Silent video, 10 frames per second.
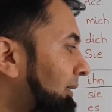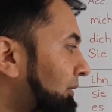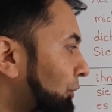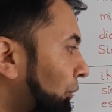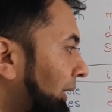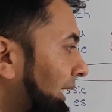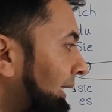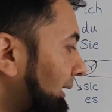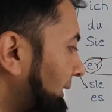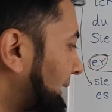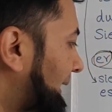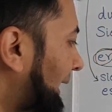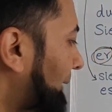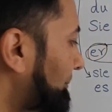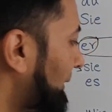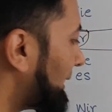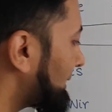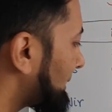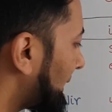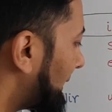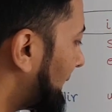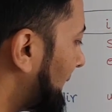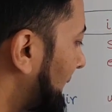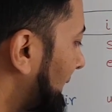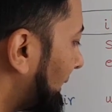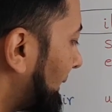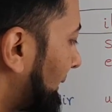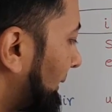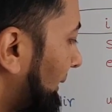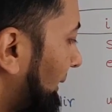So here them is ihnen,